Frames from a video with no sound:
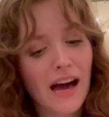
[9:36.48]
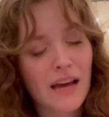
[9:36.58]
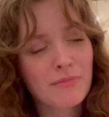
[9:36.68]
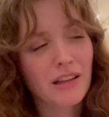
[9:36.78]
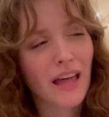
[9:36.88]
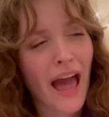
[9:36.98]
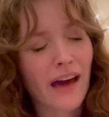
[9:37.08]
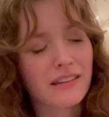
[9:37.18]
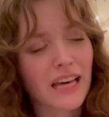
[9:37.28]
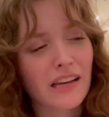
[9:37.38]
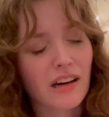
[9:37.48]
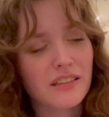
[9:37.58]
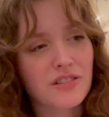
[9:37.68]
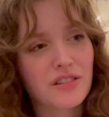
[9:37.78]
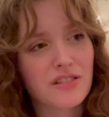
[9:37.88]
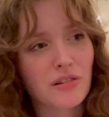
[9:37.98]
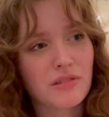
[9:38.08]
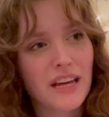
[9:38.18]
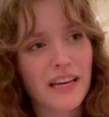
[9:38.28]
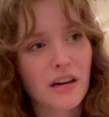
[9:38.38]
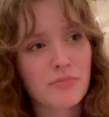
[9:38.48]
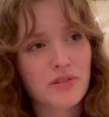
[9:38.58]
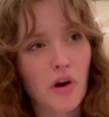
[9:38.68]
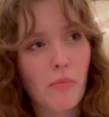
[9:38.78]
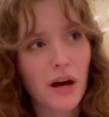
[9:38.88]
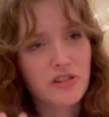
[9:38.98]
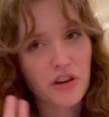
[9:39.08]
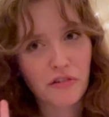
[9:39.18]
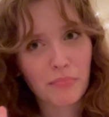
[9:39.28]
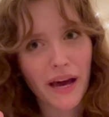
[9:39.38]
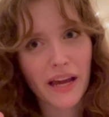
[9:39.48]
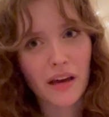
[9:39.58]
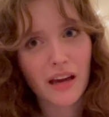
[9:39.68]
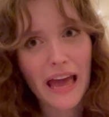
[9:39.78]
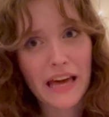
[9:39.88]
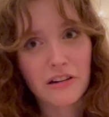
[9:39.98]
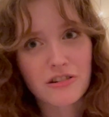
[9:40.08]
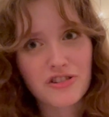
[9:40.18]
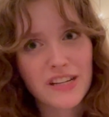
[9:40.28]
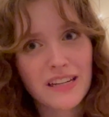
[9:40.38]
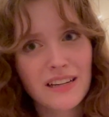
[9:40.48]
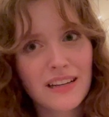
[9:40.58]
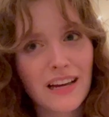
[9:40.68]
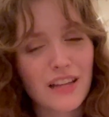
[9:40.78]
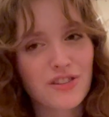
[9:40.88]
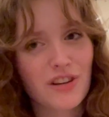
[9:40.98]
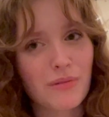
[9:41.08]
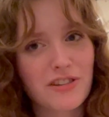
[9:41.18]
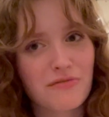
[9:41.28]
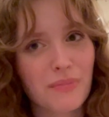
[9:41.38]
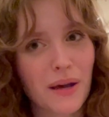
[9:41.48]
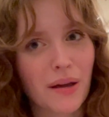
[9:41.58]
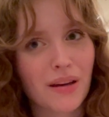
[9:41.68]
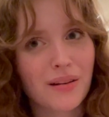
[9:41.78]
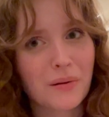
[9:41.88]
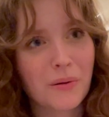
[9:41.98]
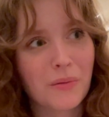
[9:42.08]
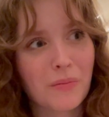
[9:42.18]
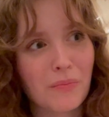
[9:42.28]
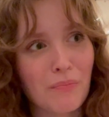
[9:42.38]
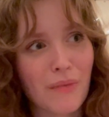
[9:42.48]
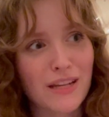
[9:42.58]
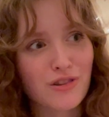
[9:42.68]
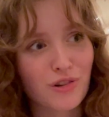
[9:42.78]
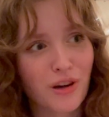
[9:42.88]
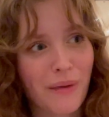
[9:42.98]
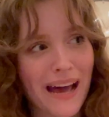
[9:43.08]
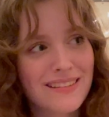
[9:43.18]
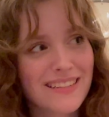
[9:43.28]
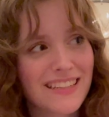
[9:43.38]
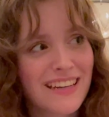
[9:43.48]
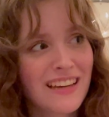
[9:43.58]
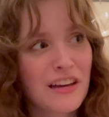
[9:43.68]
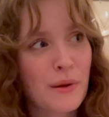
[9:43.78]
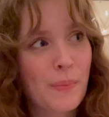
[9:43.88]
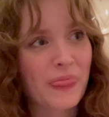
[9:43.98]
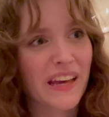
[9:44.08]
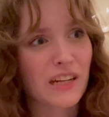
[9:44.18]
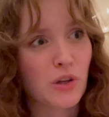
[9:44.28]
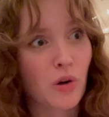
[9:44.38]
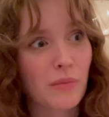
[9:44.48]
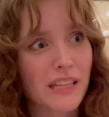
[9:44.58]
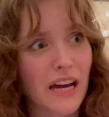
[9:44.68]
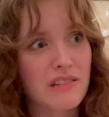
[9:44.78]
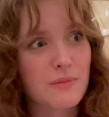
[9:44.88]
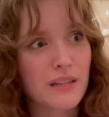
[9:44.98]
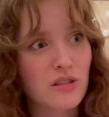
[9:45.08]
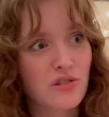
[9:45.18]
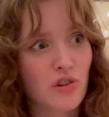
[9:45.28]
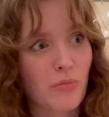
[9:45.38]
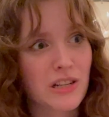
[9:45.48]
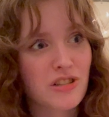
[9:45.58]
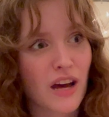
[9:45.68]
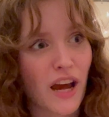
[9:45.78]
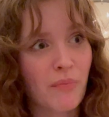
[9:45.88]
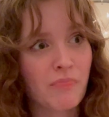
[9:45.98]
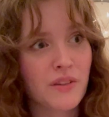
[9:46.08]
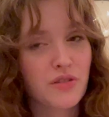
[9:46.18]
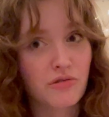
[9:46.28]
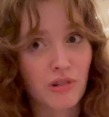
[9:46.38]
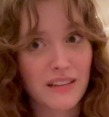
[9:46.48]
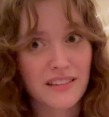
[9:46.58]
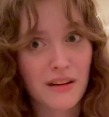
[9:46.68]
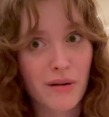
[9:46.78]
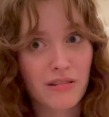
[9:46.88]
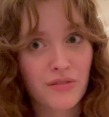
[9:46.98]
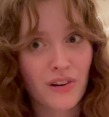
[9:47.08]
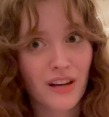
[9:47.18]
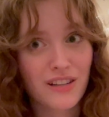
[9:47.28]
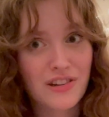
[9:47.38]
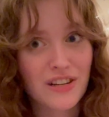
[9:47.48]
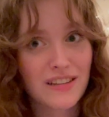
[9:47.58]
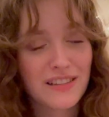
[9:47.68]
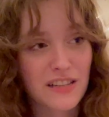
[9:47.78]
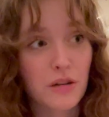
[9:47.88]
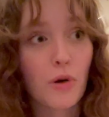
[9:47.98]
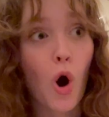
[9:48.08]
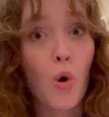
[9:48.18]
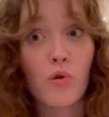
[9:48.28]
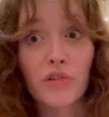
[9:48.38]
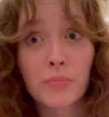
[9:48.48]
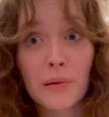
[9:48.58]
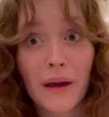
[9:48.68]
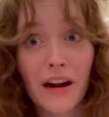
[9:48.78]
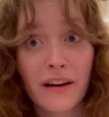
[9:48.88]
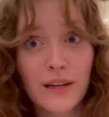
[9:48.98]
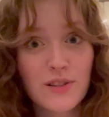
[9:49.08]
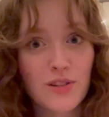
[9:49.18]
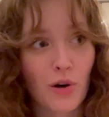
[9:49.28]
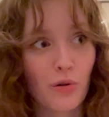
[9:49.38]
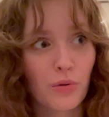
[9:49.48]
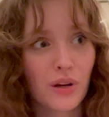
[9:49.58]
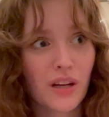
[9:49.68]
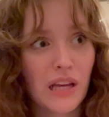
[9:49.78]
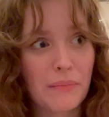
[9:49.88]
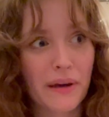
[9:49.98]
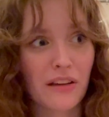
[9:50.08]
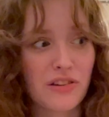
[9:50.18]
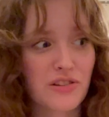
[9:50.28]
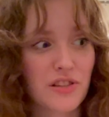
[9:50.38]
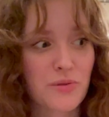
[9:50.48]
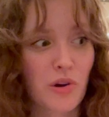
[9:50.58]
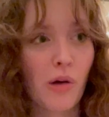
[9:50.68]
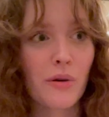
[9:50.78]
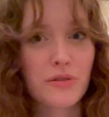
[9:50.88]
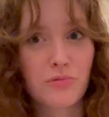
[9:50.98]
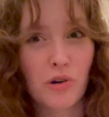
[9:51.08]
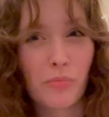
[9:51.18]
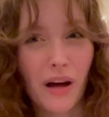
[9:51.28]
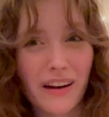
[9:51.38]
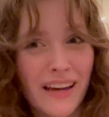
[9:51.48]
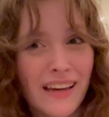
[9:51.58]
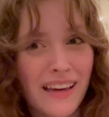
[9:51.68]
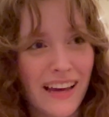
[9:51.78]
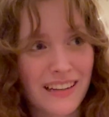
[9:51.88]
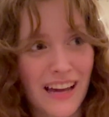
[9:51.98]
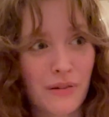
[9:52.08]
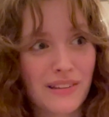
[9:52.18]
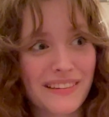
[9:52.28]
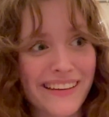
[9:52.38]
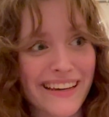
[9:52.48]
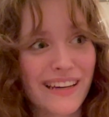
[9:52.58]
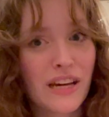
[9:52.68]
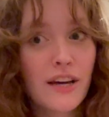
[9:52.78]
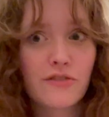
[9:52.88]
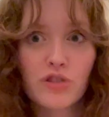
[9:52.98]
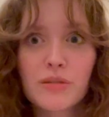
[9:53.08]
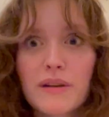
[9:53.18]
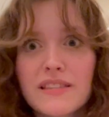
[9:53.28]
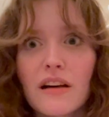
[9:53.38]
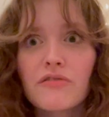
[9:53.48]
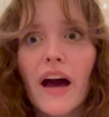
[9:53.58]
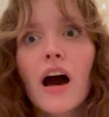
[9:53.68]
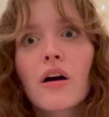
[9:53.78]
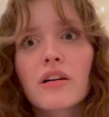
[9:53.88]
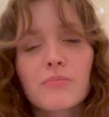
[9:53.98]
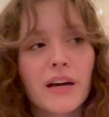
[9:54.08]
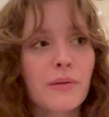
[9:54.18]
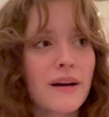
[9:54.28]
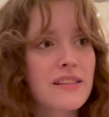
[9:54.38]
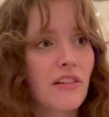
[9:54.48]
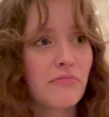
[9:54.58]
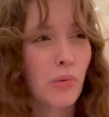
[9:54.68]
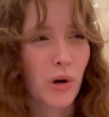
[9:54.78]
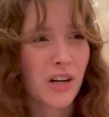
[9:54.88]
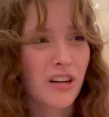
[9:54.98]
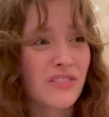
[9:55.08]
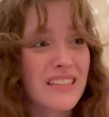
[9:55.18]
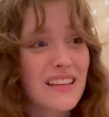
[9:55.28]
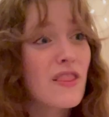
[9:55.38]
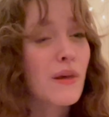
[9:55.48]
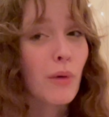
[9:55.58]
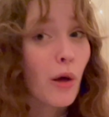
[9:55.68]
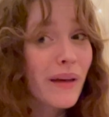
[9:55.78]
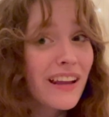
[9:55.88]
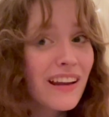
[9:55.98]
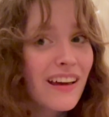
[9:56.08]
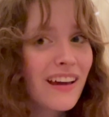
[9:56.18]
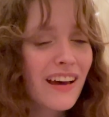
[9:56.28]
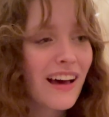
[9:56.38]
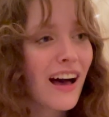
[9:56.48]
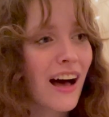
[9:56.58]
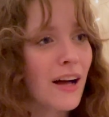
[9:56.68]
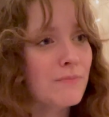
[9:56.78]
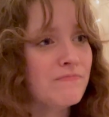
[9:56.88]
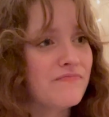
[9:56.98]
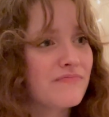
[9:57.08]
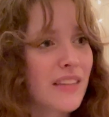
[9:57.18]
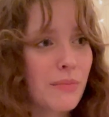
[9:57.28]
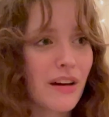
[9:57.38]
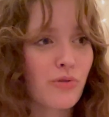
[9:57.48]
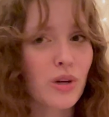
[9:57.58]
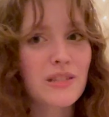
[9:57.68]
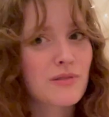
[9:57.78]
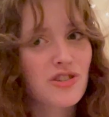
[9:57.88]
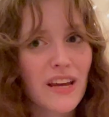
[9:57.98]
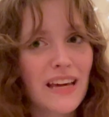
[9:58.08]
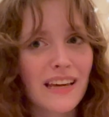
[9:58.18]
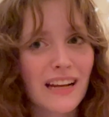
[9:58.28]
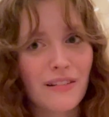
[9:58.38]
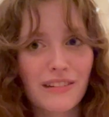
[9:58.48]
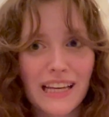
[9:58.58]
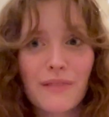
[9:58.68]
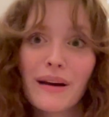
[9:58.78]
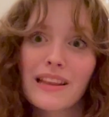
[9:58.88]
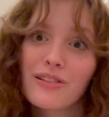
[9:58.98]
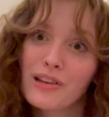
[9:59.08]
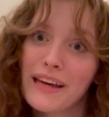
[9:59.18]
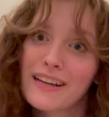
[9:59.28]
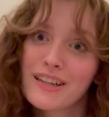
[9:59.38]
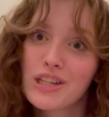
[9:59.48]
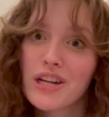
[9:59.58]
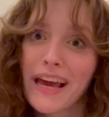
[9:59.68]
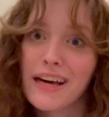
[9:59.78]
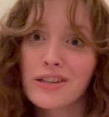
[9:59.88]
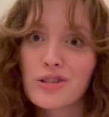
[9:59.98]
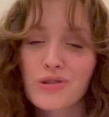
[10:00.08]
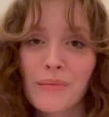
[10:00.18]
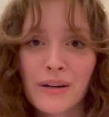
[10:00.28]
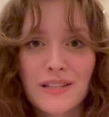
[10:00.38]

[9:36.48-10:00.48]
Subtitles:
I'm glad that auditions don't take up so much of my energy and so much of my mental capacity. Like normally I'd spend so much time stressing about different auditions and over preparing, so my auditions were almost robotic, and I would like freak myself out and make myself more nervous in the moment. And my voice would shake, and I would get my little like hand tremors